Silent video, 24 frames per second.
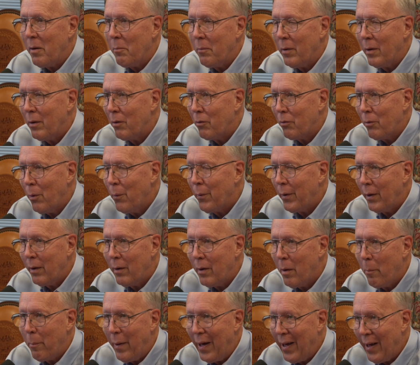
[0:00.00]
And it's going
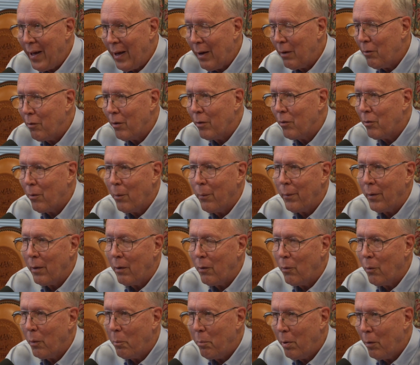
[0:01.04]
into bags, it's going
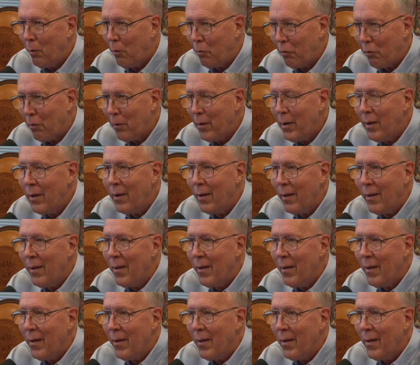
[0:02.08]
into upholstery.